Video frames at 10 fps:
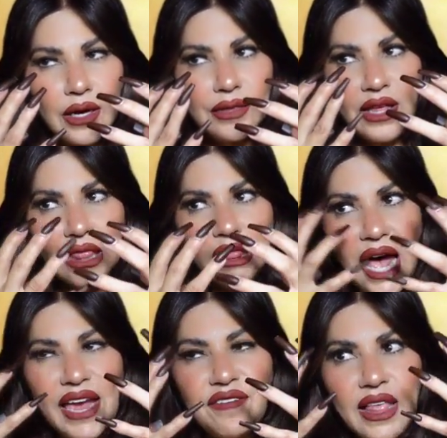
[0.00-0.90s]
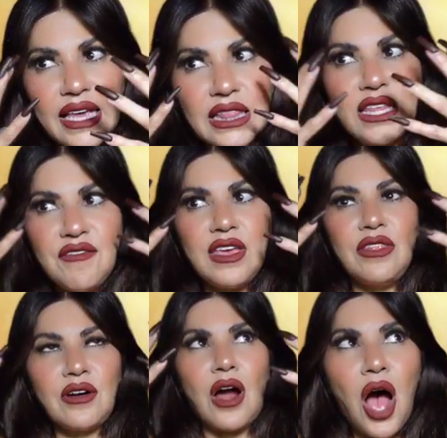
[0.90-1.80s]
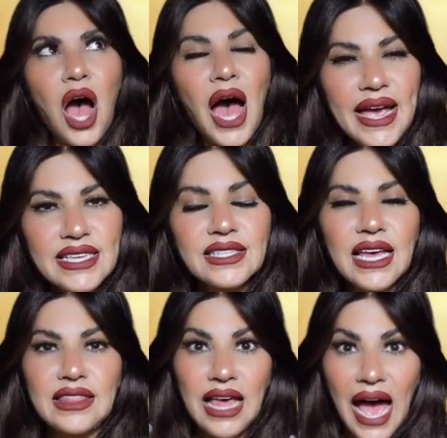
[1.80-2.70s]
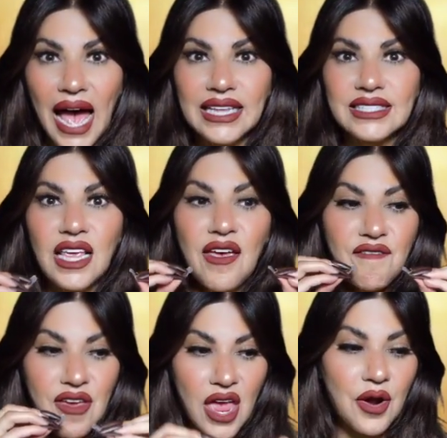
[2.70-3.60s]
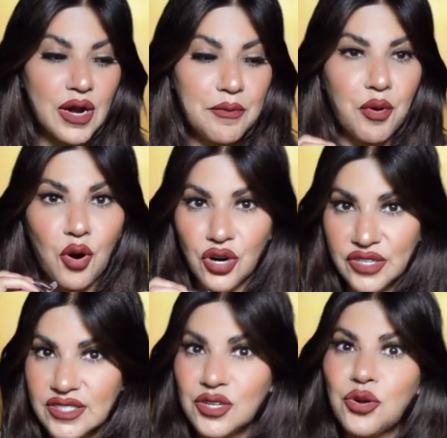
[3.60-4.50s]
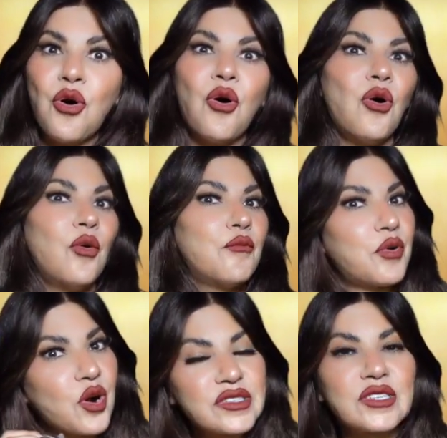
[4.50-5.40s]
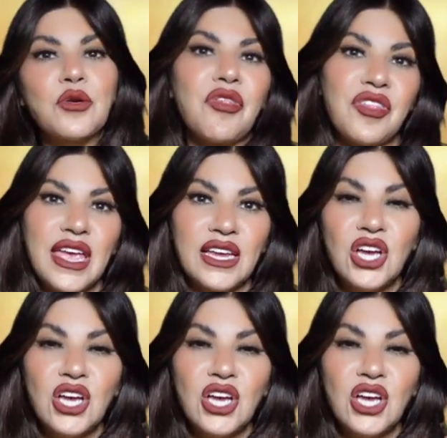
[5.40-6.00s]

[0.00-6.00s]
the life like leaving their eyes, like, that's a very personal personal thing,